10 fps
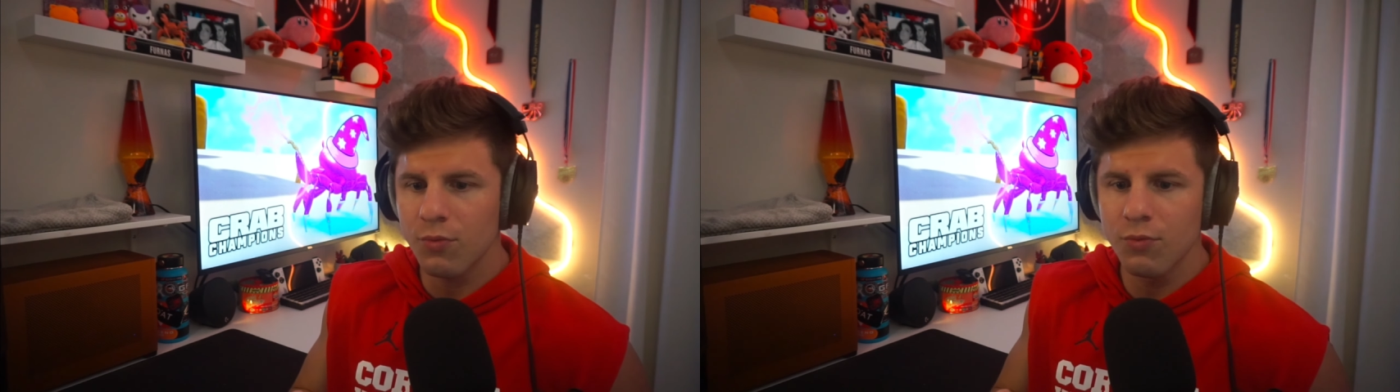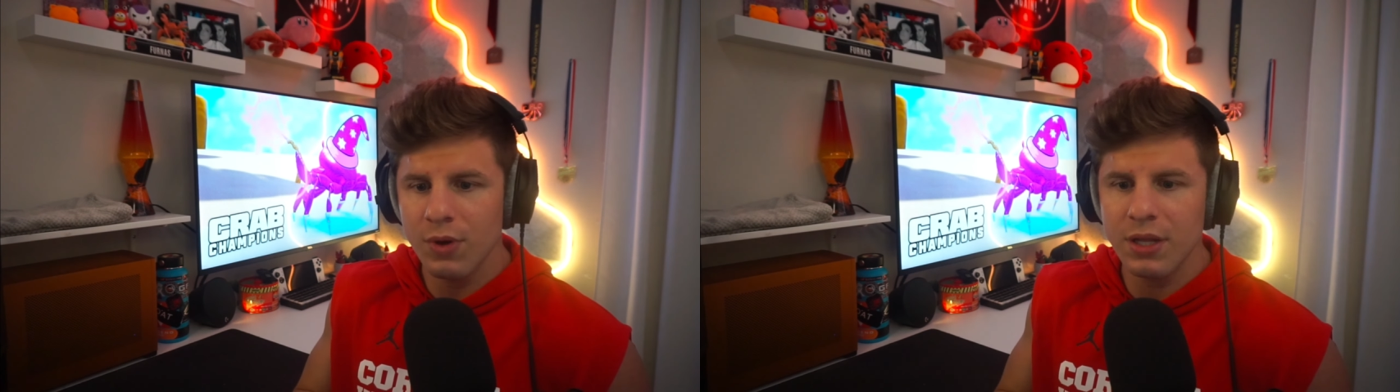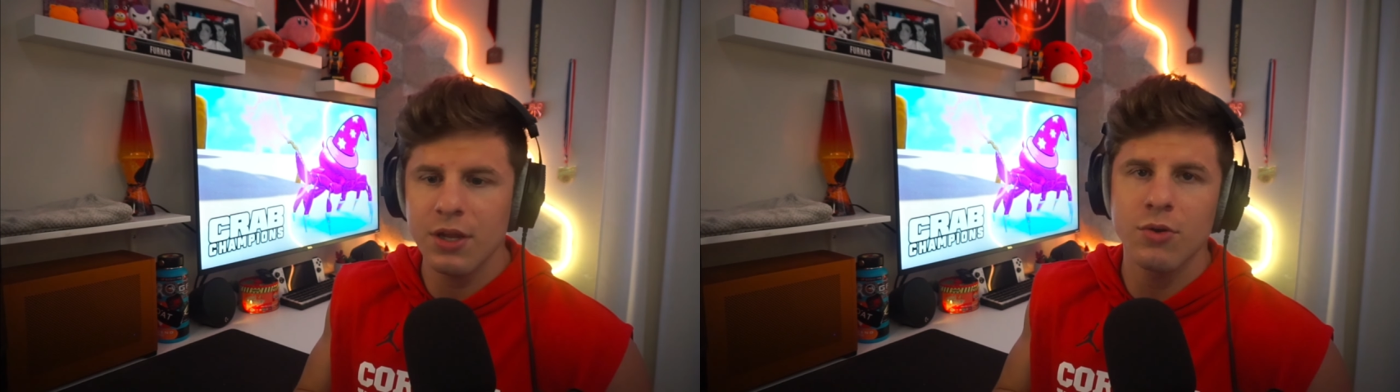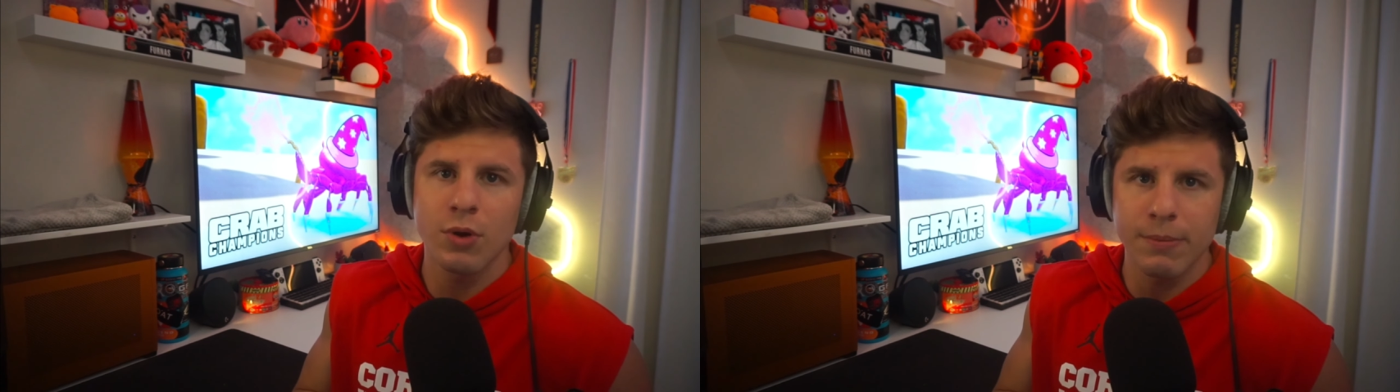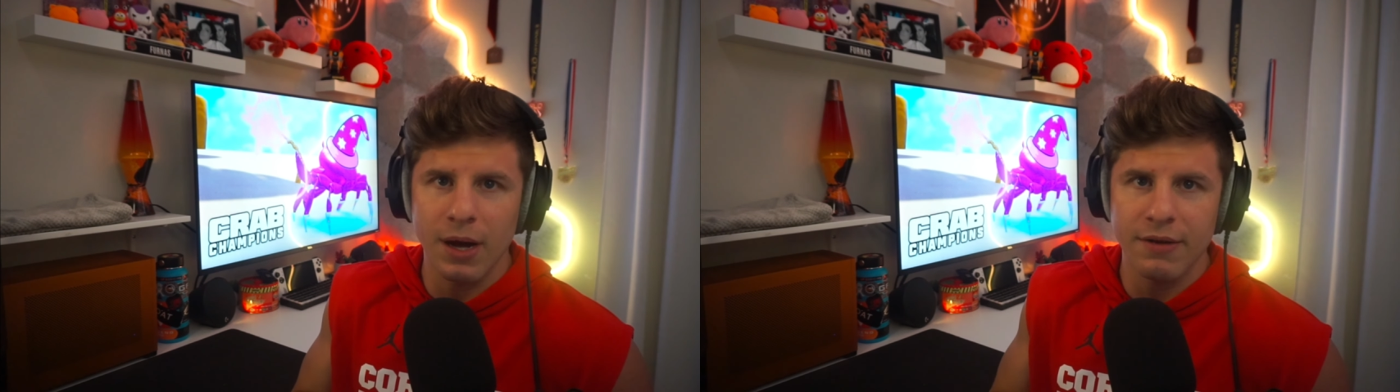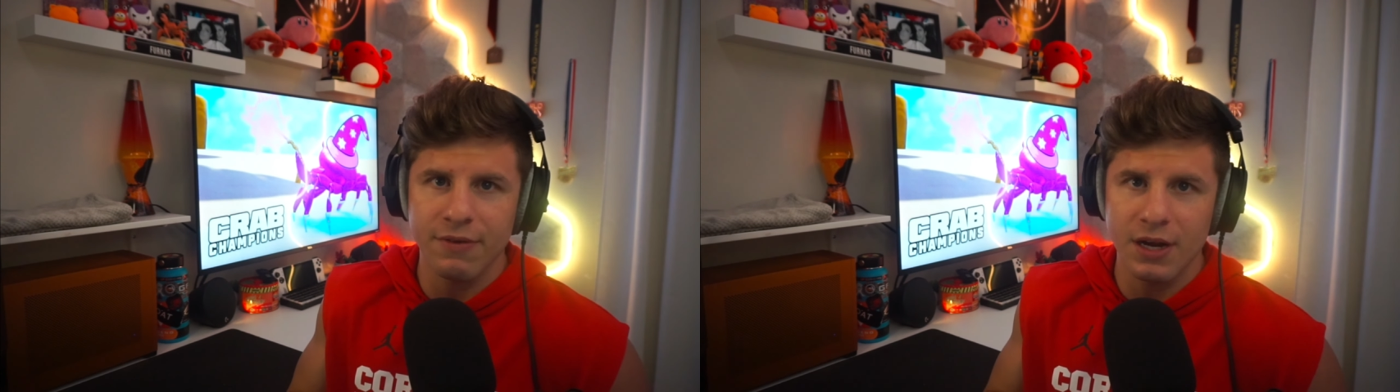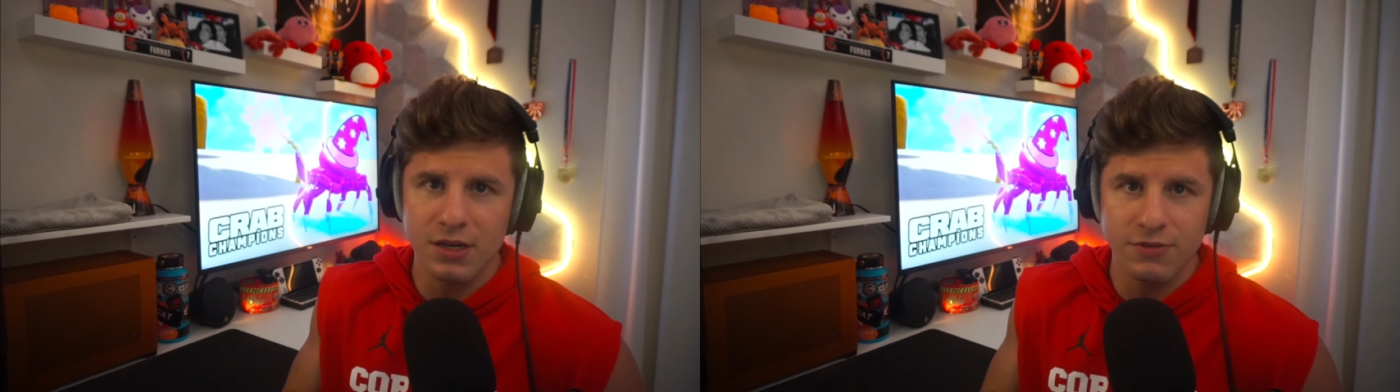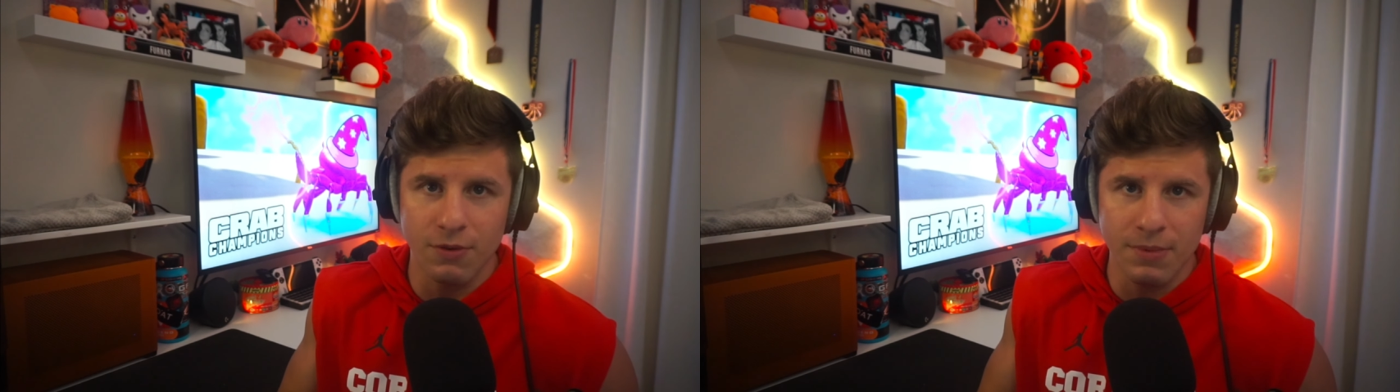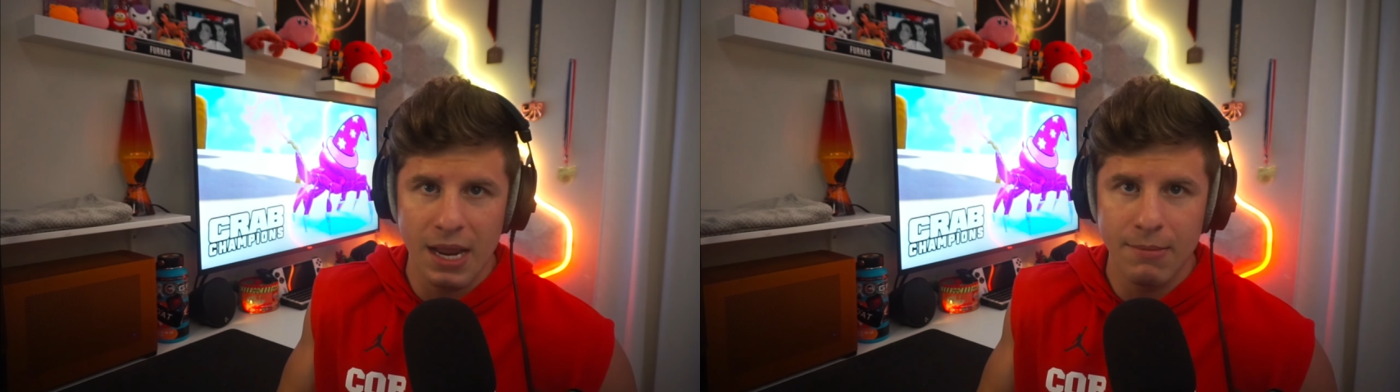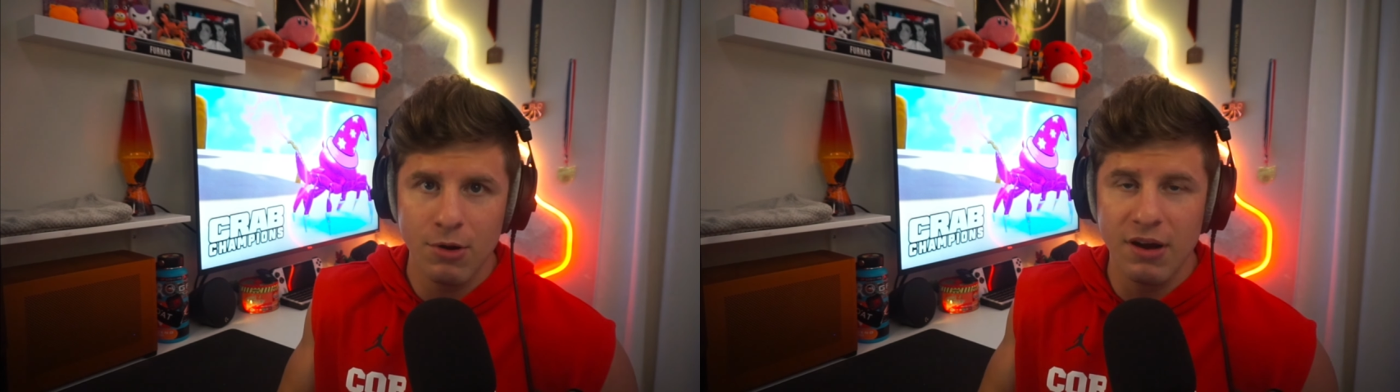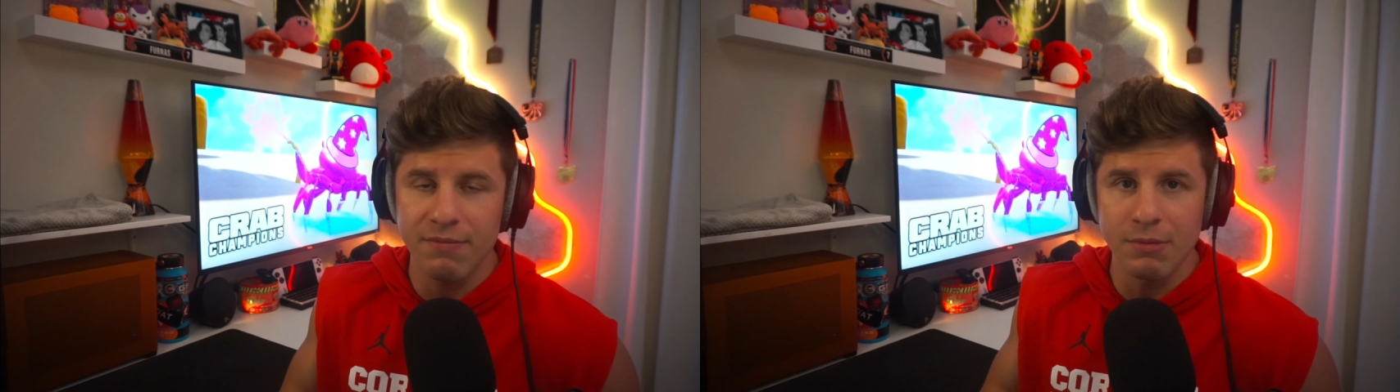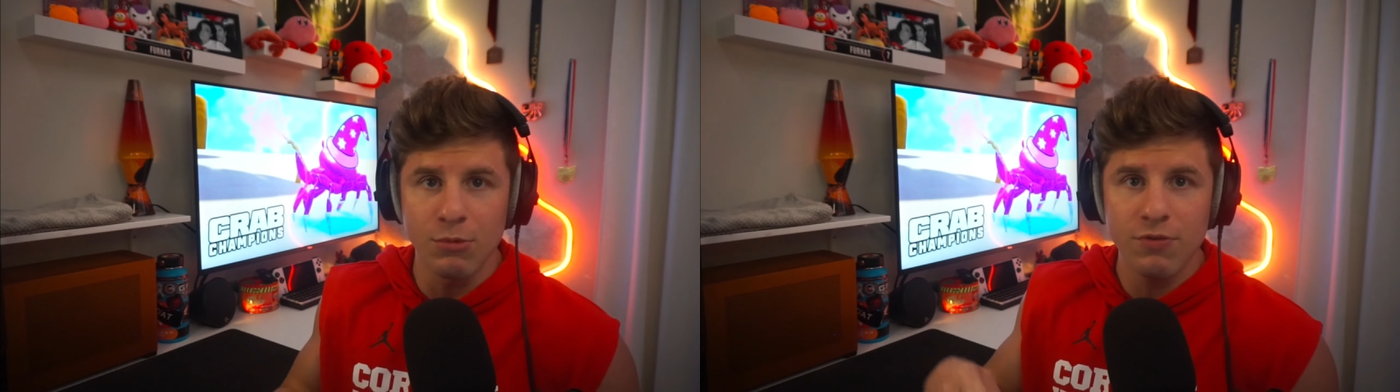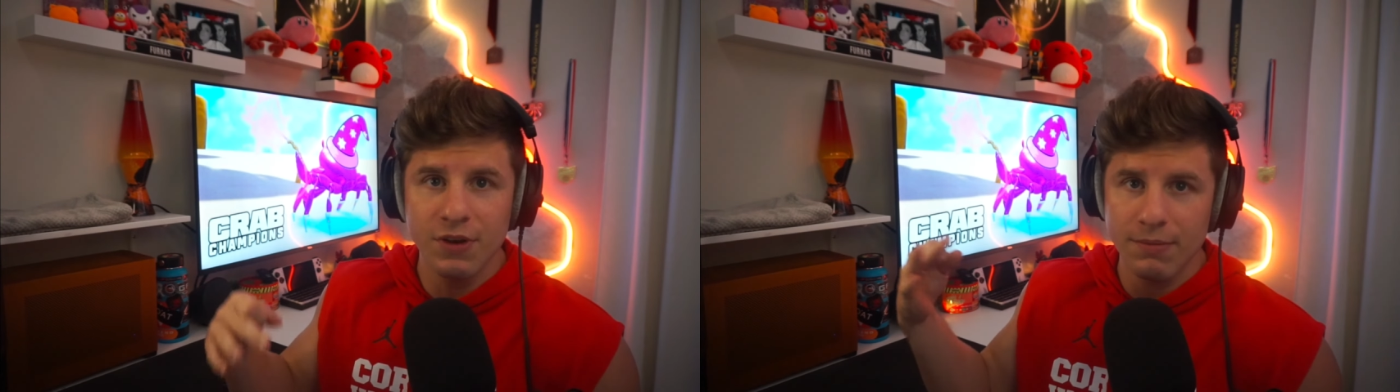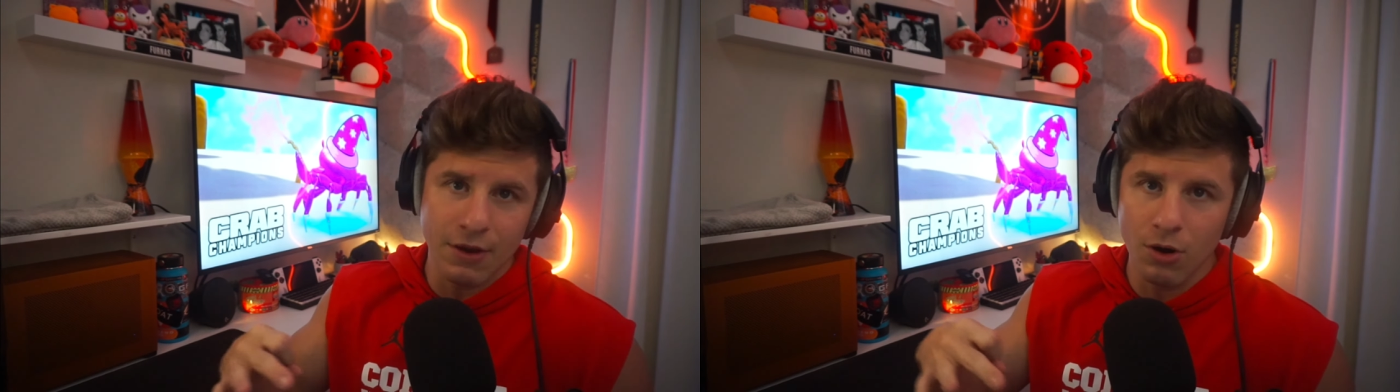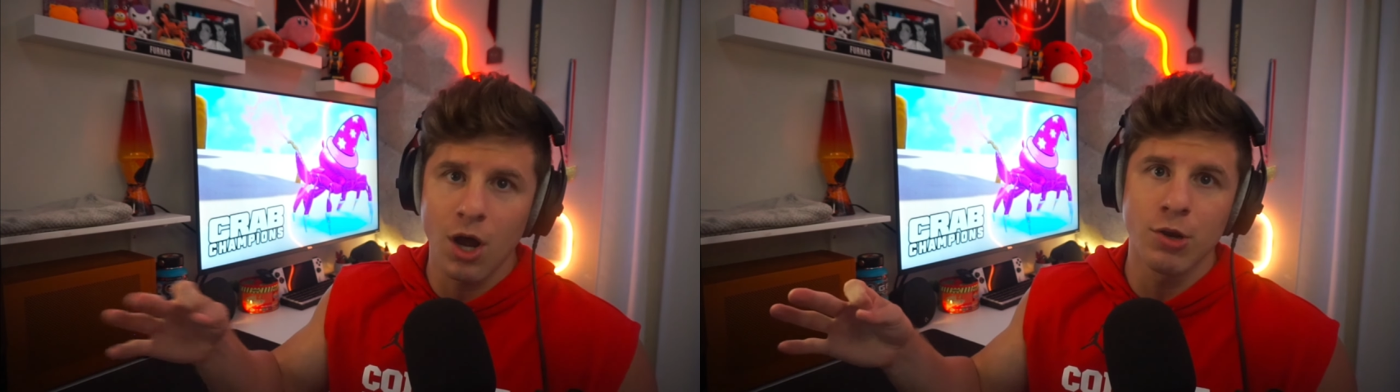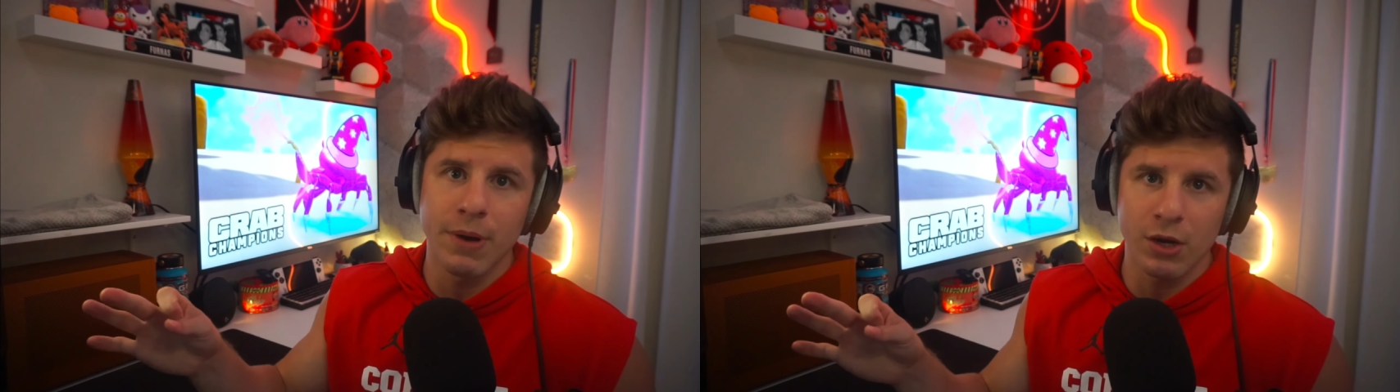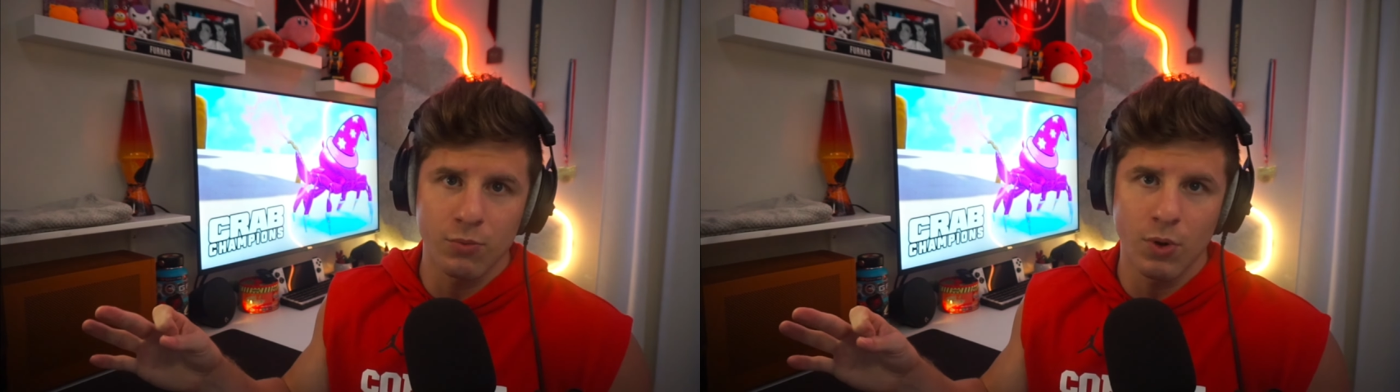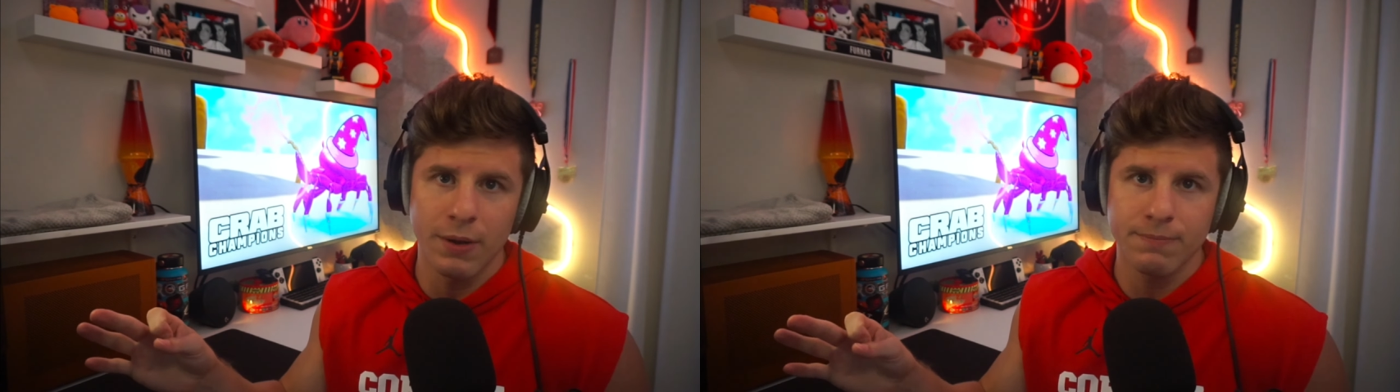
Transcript: really annoying modifiers from Namo have been moved up. They're on no matter what.